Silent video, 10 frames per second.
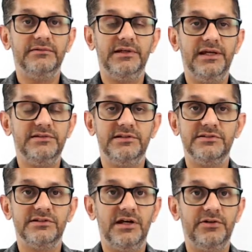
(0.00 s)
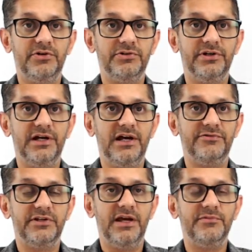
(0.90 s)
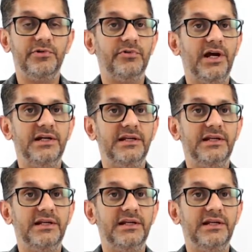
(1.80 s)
agents are not gonna have time to write